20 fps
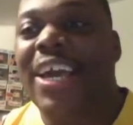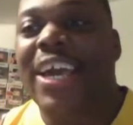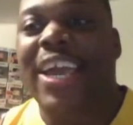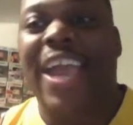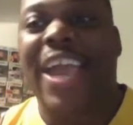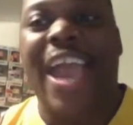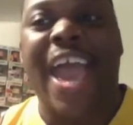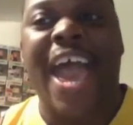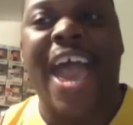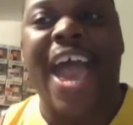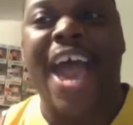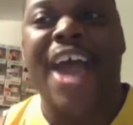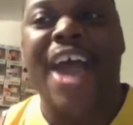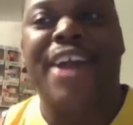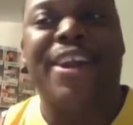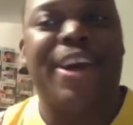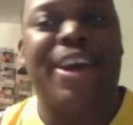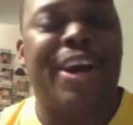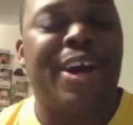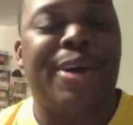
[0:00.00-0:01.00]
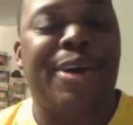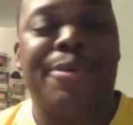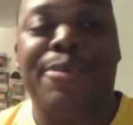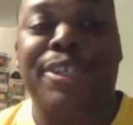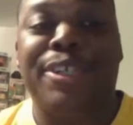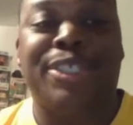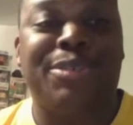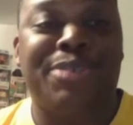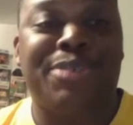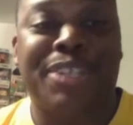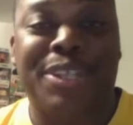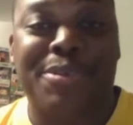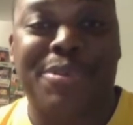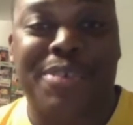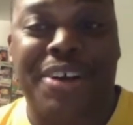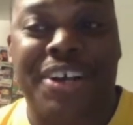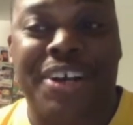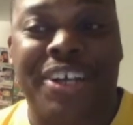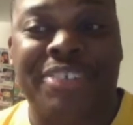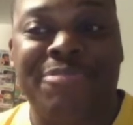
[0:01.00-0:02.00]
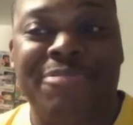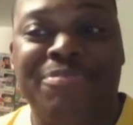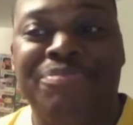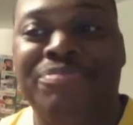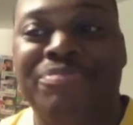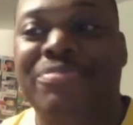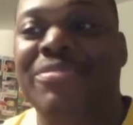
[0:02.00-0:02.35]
It had What You Really Want.